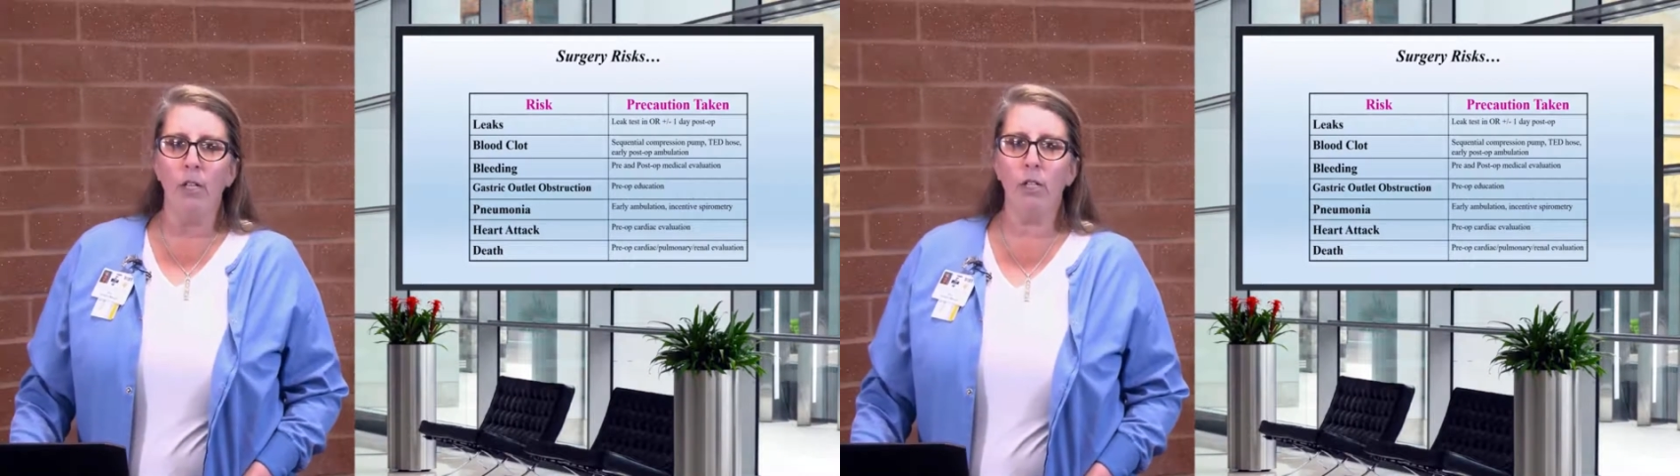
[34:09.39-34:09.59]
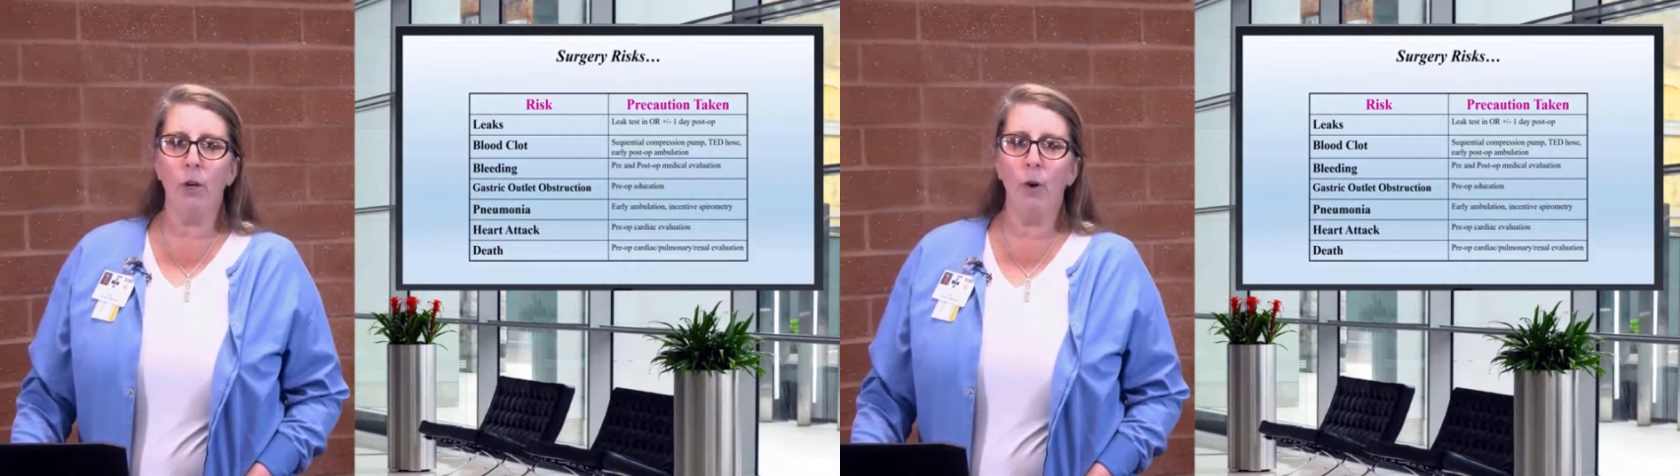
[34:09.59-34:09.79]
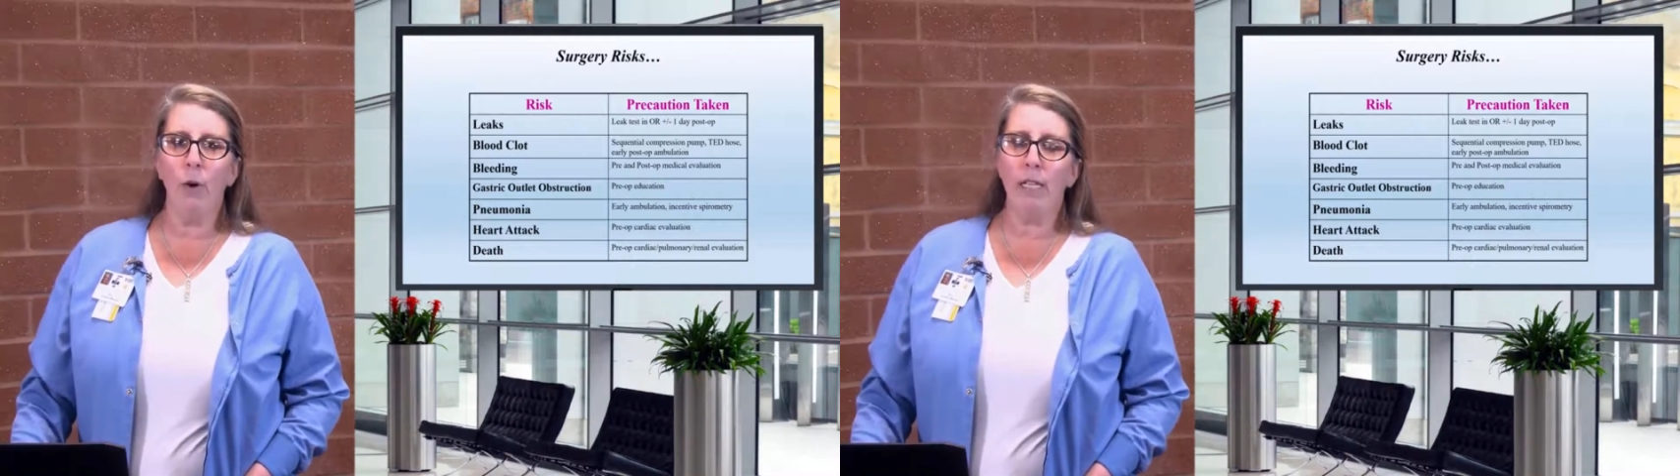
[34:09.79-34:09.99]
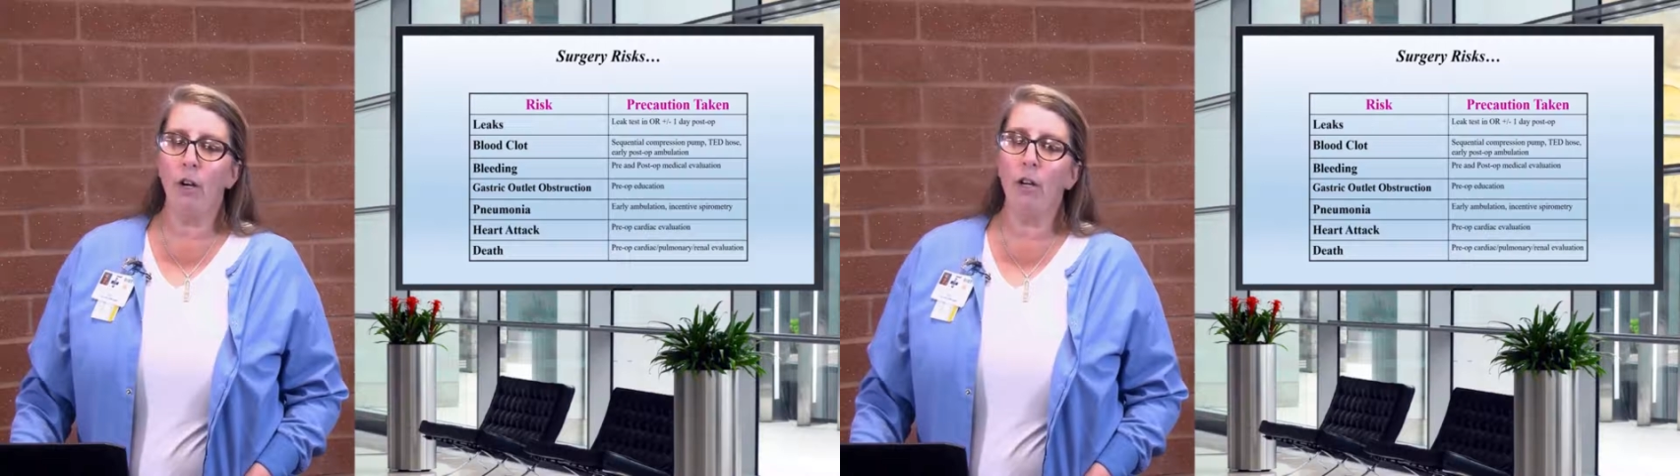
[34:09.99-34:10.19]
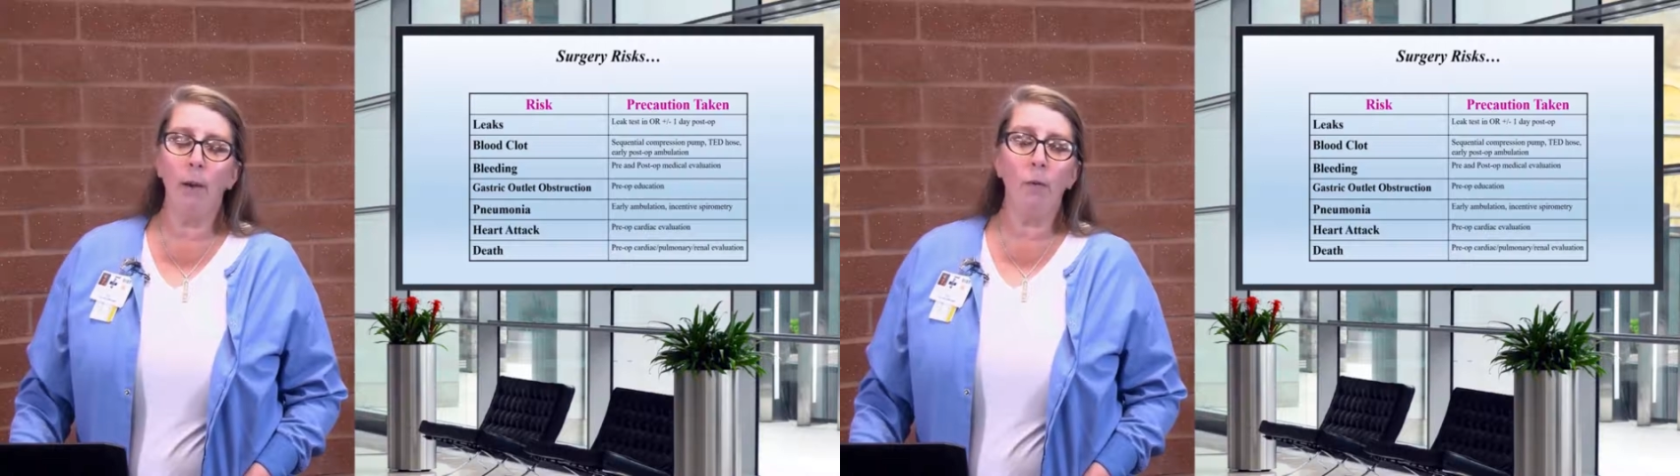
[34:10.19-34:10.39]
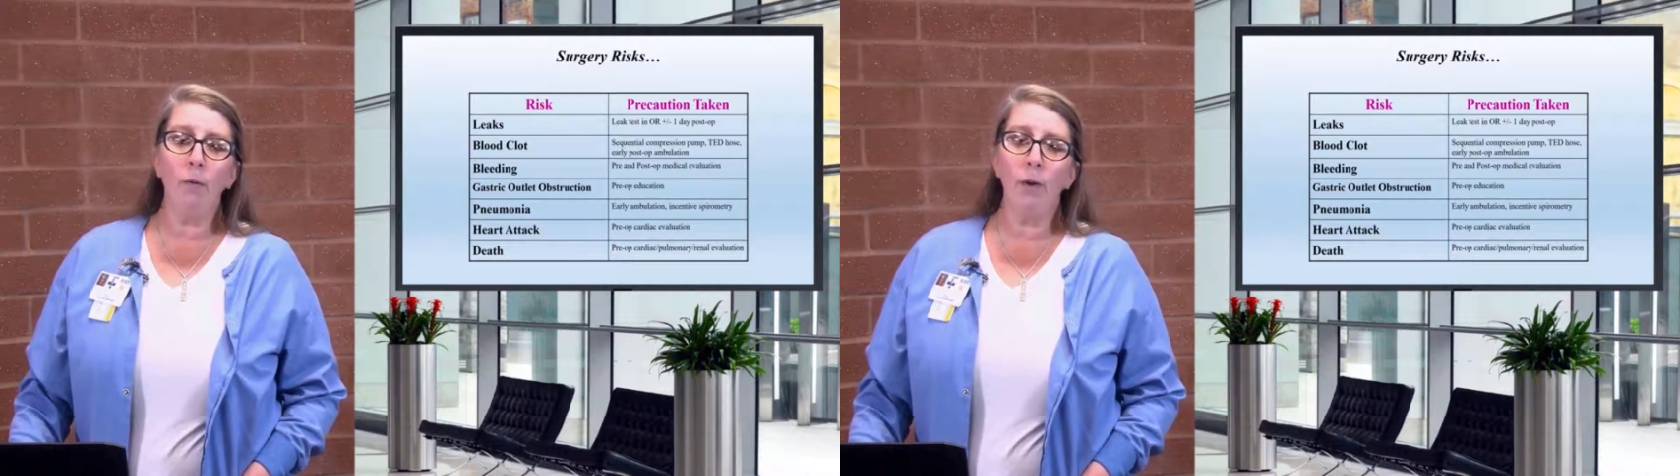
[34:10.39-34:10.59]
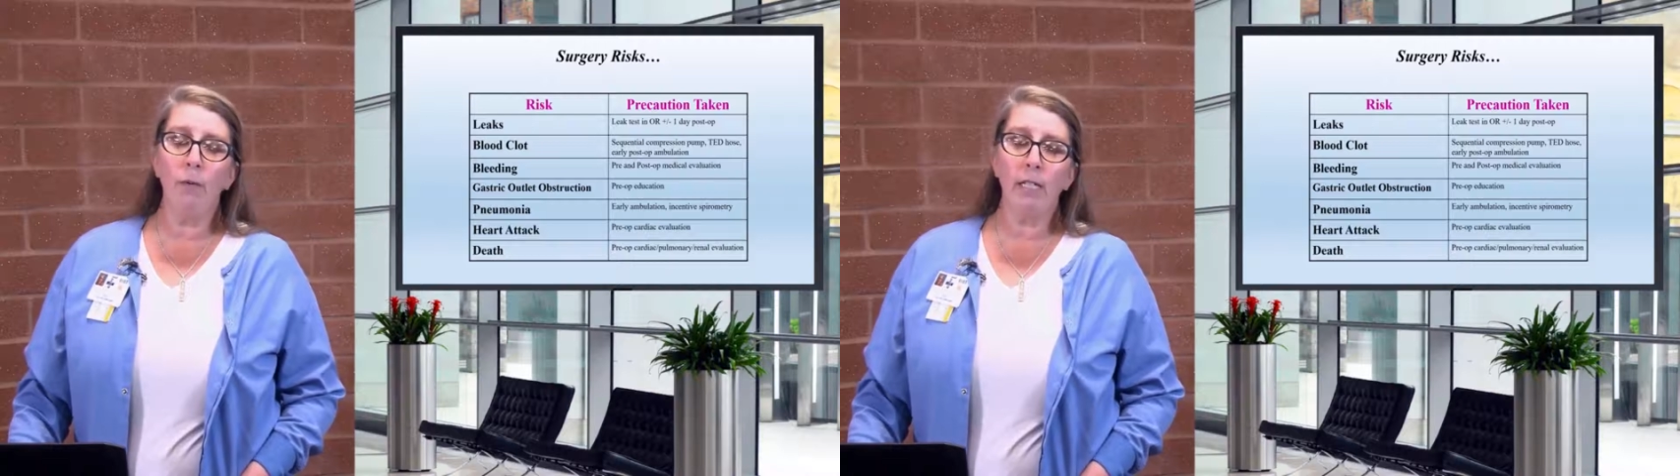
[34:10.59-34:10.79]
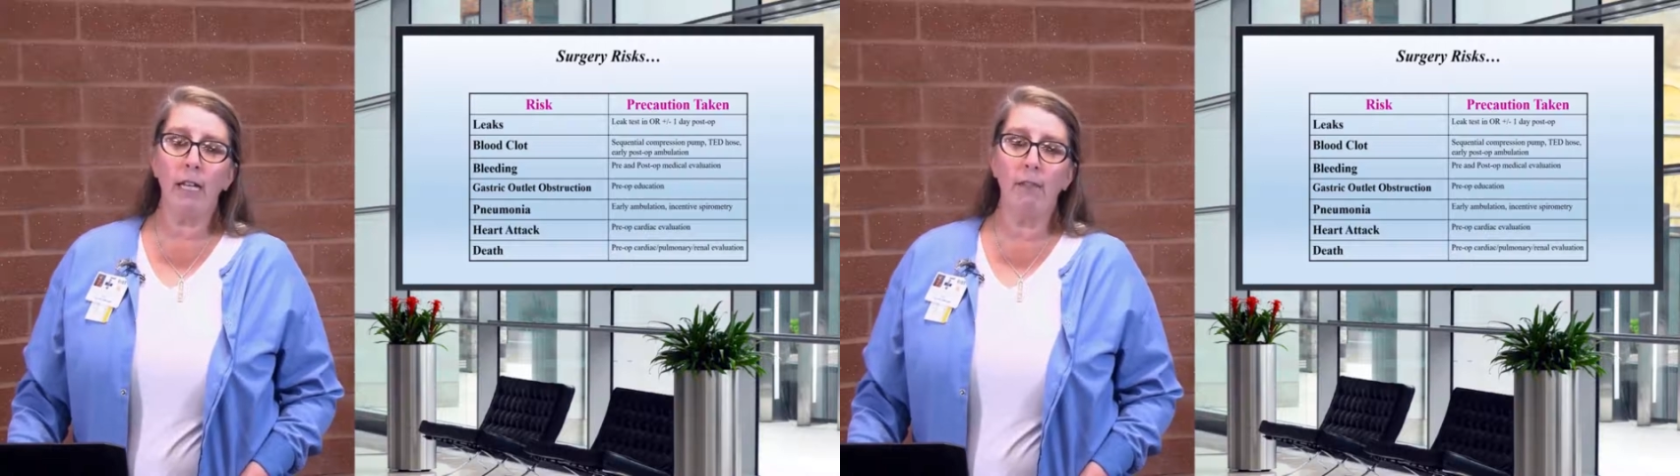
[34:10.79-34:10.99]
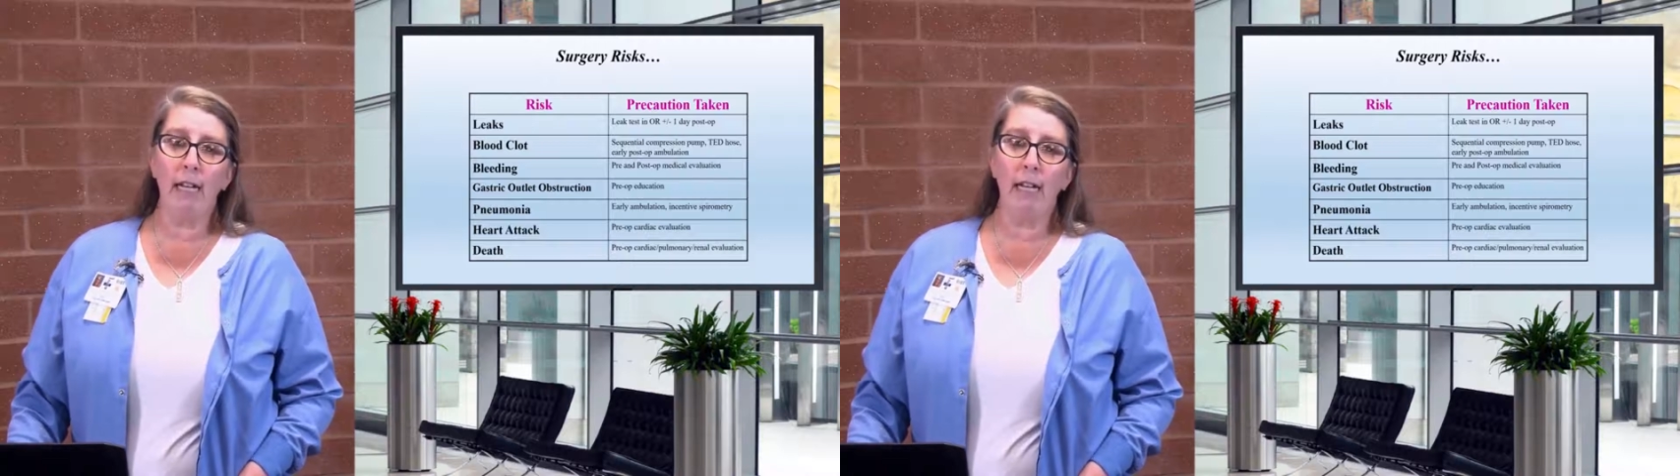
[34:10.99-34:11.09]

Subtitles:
So it's our number one risk of